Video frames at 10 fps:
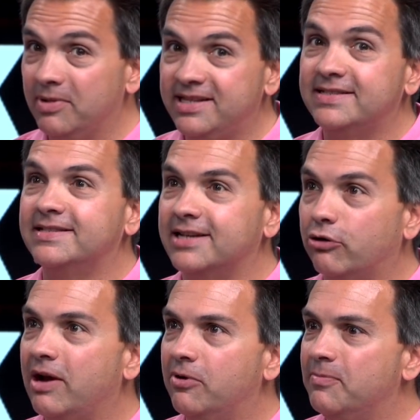But this is a
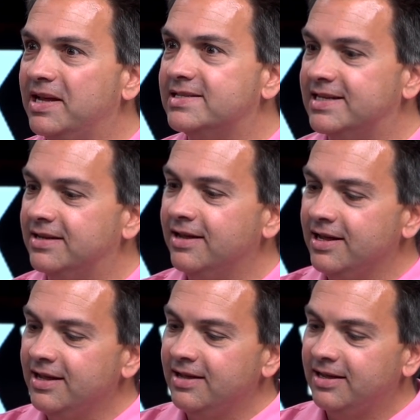great one because it
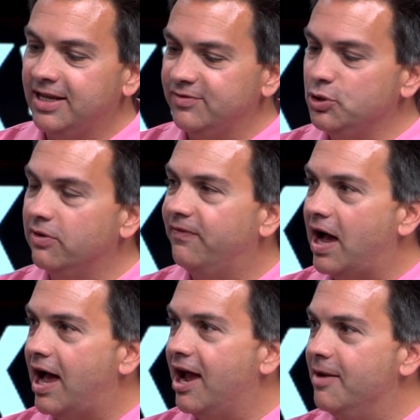gives you a
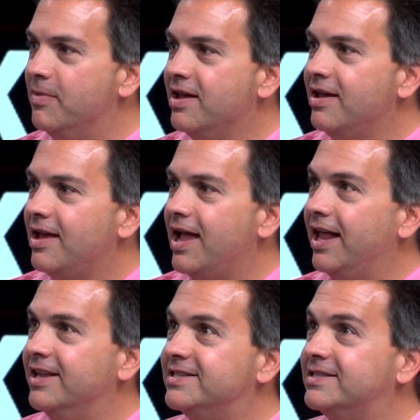vibe,
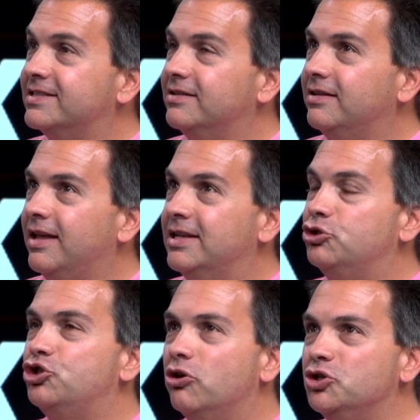and it's it
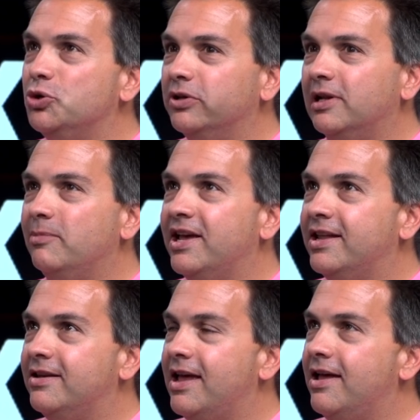shows you a little
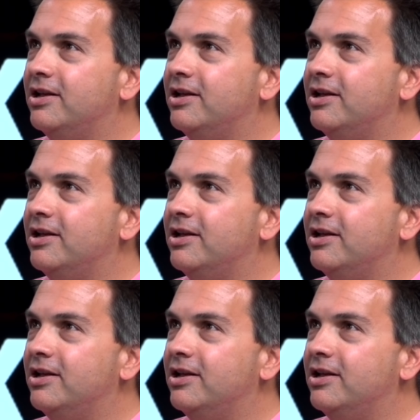bit.